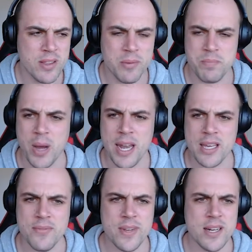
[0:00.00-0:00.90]
the
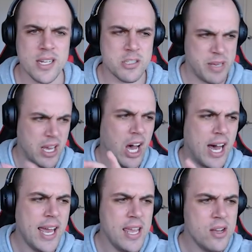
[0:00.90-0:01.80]
binding affinity to be
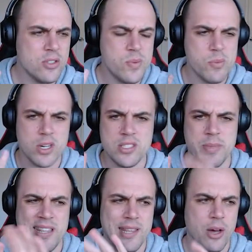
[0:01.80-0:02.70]
high or do we want it to
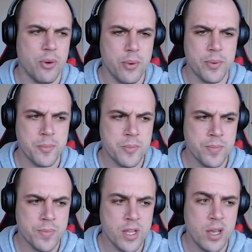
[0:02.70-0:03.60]
be low?
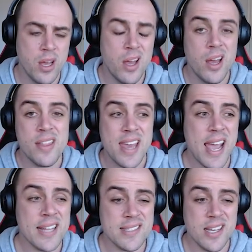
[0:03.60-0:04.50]
The
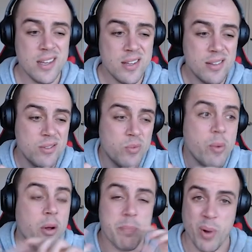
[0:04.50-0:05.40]
answer? We
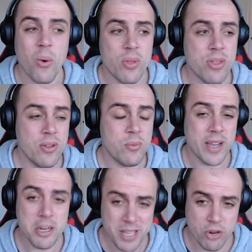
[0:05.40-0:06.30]
want both. We're
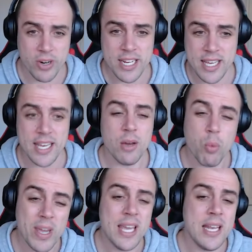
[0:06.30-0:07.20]
going to be greedy here.
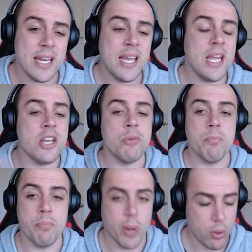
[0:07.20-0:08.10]
We need
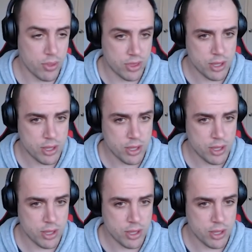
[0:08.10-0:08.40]
both.